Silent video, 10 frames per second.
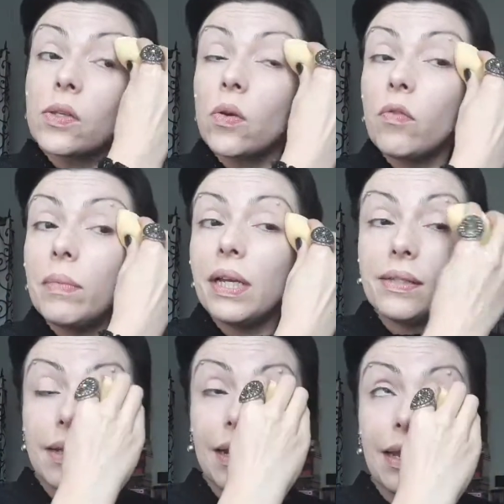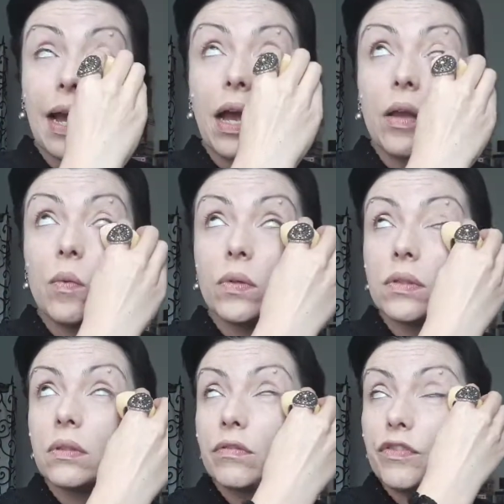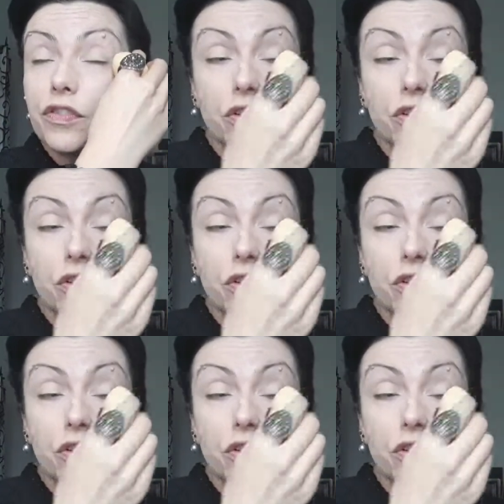So basically I wasn't